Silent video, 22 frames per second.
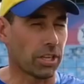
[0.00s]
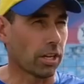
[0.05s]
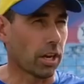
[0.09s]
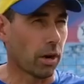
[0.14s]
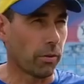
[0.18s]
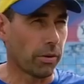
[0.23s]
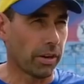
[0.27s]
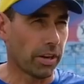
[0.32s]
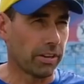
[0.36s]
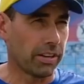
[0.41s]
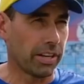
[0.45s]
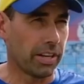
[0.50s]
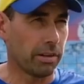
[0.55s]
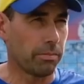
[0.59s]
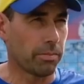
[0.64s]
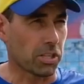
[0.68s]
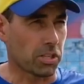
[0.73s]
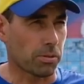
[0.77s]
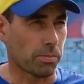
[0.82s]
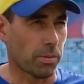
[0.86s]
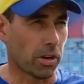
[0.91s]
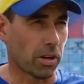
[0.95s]
Chennai, we don't need
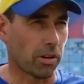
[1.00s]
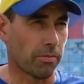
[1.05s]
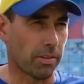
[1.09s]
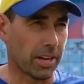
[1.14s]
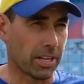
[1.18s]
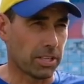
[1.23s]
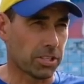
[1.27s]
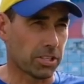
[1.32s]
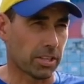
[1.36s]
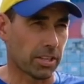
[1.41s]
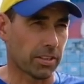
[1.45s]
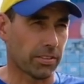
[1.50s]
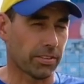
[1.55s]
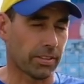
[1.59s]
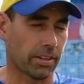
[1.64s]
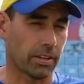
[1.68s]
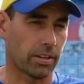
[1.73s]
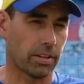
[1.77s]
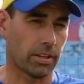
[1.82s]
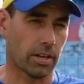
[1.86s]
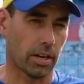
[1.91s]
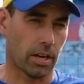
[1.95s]
much motivation. I
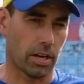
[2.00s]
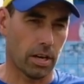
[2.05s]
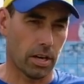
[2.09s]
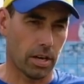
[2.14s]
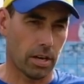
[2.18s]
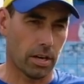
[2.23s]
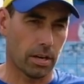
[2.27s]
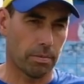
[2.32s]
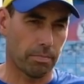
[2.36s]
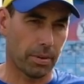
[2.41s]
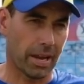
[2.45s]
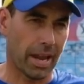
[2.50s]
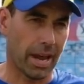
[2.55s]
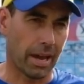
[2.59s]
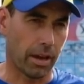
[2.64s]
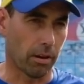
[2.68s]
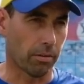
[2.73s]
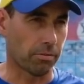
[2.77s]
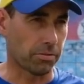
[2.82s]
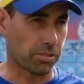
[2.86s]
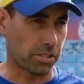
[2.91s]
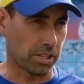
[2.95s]
think
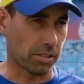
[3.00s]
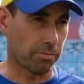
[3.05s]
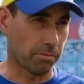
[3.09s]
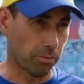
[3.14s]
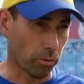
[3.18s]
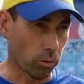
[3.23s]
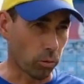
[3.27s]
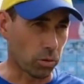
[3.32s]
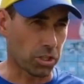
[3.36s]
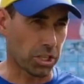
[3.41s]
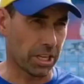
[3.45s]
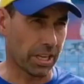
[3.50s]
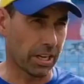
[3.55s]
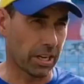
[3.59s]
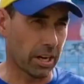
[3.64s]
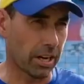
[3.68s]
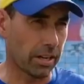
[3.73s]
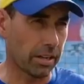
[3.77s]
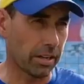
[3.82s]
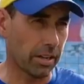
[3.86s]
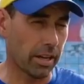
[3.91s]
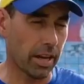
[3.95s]
playing obviously for
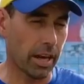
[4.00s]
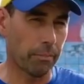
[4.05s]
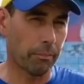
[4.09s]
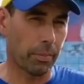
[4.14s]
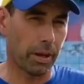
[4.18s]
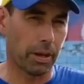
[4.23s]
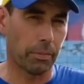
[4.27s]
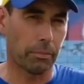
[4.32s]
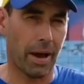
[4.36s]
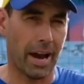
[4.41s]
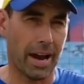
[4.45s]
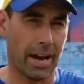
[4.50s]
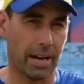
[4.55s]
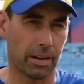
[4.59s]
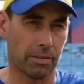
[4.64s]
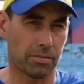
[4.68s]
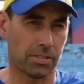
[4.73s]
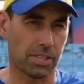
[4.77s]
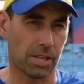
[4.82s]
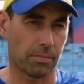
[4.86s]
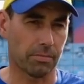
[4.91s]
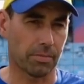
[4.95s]
Chennai and being part
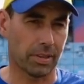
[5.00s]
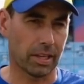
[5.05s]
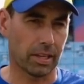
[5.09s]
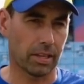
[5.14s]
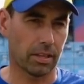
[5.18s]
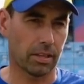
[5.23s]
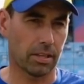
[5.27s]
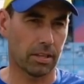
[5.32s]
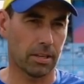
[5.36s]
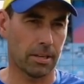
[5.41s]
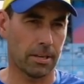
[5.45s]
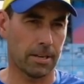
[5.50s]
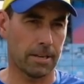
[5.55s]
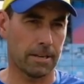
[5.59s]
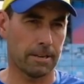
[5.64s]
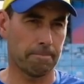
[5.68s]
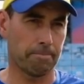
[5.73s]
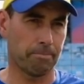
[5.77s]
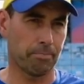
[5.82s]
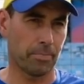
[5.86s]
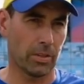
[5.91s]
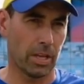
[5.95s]
of something
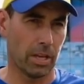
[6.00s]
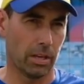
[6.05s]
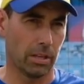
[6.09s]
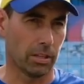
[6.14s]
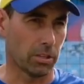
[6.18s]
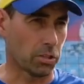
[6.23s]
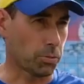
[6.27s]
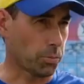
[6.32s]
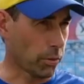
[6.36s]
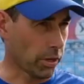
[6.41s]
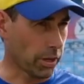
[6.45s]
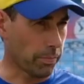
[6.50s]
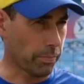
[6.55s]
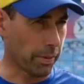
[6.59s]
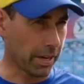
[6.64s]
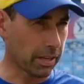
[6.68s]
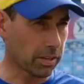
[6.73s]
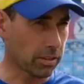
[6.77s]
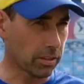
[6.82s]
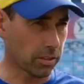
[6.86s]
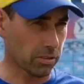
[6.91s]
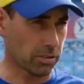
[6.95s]
that's pretty
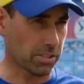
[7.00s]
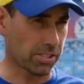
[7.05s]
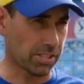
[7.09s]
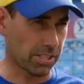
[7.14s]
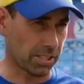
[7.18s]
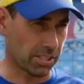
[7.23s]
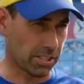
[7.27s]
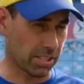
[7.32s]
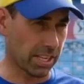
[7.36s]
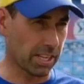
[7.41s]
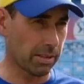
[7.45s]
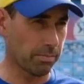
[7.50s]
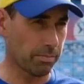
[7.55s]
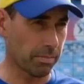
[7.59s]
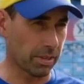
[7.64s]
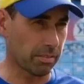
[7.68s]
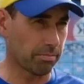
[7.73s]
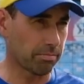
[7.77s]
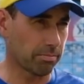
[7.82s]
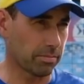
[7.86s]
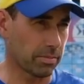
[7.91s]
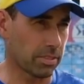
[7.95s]
big, not just the team,
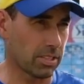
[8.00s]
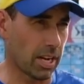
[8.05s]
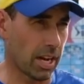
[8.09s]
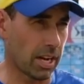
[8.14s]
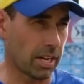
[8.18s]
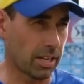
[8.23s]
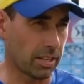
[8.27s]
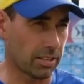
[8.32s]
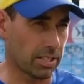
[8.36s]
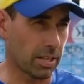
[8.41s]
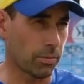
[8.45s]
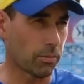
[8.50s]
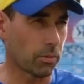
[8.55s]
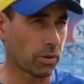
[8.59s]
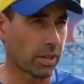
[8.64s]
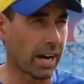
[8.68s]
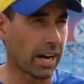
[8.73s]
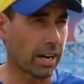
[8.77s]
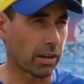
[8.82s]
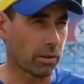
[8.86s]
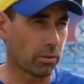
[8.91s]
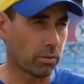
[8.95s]
but Tamil
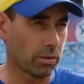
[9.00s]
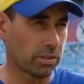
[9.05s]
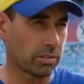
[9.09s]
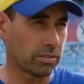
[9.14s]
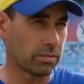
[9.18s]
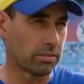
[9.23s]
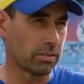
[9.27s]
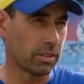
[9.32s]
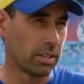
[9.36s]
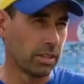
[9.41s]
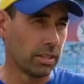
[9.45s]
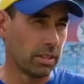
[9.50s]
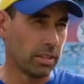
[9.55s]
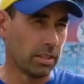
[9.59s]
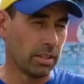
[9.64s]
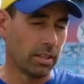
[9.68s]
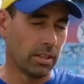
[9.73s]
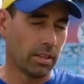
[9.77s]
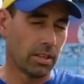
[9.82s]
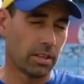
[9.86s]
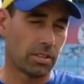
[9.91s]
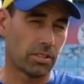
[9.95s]
Nadu
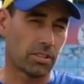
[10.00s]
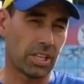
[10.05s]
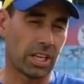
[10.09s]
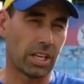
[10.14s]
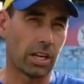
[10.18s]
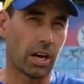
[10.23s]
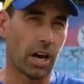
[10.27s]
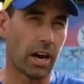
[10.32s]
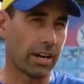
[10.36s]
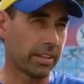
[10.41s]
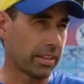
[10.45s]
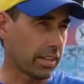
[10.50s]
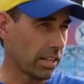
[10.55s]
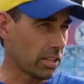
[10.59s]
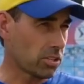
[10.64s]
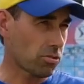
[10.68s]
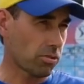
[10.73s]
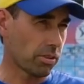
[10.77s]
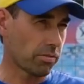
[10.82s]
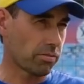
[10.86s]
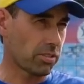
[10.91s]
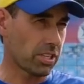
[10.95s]
and Chennai and the
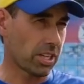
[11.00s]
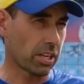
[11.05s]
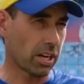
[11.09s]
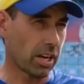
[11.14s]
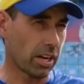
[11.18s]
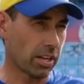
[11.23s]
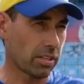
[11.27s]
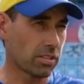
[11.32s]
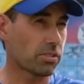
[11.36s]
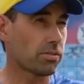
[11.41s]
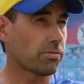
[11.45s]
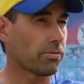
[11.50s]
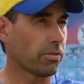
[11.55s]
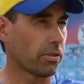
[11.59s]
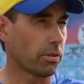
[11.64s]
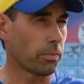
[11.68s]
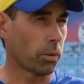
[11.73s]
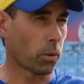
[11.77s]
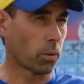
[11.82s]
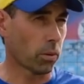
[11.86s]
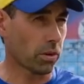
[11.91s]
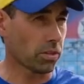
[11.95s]
history of Chennai is very
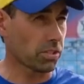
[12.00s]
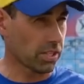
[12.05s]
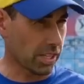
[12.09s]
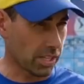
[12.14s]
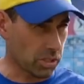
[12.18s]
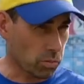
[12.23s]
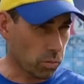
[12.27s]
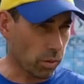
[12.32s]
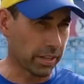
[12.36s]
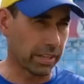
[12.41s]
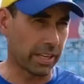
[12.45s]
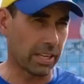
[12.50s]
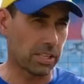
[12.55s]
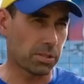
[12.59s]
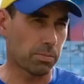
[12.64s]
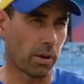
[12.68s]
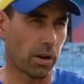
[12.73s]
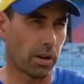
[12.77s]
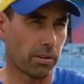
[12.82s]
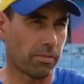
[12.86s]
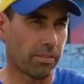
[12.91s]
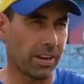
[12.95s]
important. So that's one that's
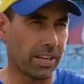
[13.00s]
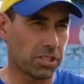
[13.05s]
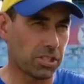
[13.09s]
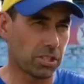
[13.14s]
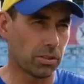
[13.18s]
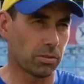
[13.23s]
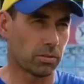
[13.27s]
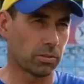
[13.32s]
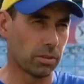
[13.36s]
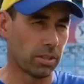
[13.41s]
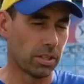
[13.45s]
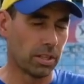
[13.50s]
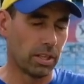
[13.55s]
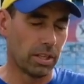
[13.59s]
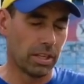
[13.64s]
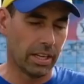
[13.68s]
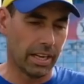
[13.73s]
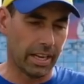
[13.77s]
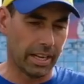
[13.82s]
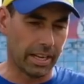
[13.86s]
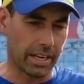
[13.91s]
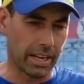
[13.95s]
motivational
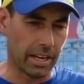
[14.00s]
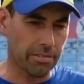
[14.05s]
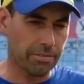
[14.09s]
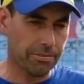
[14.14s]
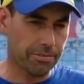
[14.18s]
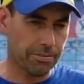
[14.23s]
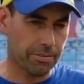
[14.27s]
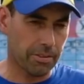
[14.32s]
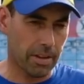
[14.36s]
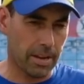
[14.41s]
enough.